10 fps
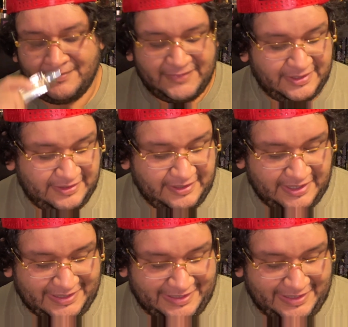So you are
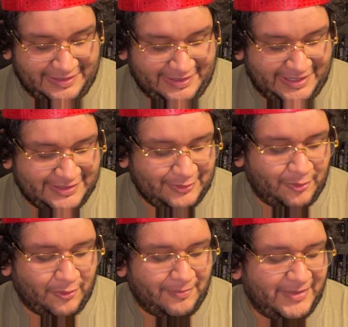going to get a nice
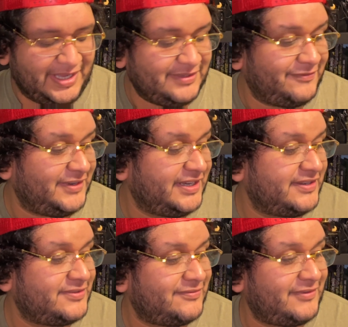gourmand
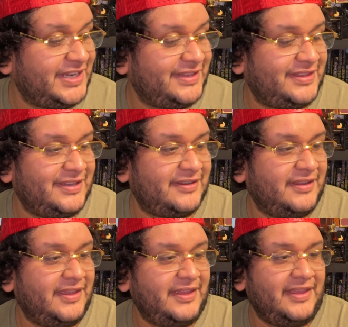fragrance right there.
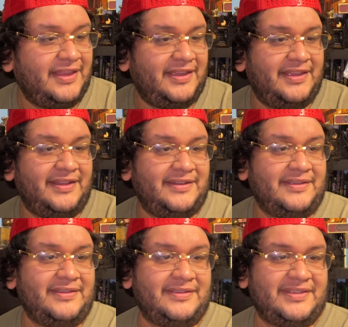And
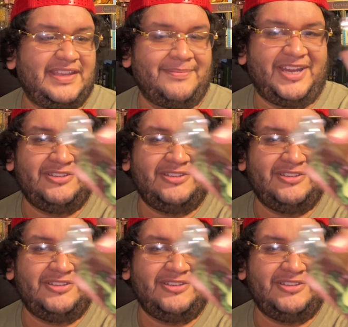yeah, the bottles